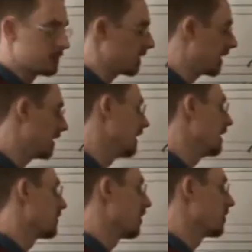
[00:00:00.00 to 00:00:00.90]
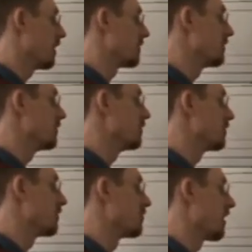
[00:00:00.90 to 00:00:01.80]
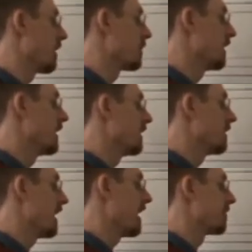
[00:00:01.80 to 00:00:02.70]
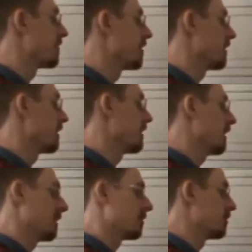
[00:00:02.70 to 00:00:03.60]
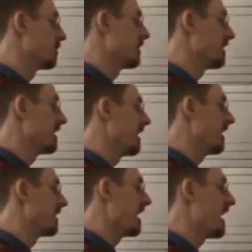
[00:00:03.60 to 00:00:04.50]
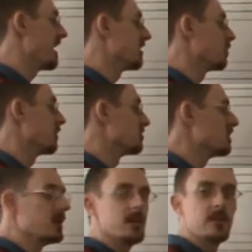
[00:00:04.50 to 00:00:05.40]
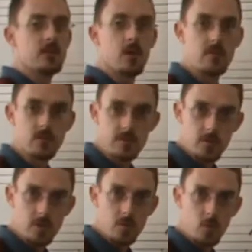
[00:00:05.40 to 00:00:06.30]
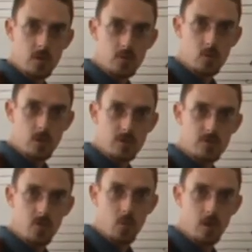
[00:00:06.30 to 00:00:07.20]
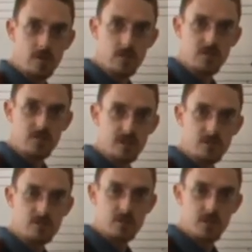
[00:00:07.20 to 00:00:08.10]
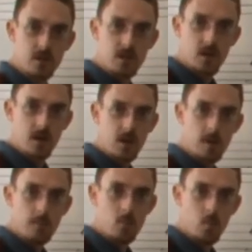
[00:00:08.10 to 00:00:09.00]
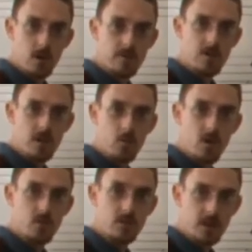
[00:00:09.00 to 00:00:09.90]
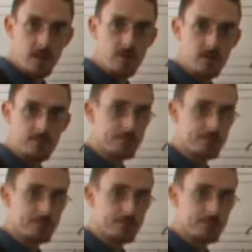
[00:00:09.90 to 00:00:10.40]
Okay? So all you have to do is drop the the A to a G, and then you have an inverted 1 chord. So the 1 and the 6 work very well together.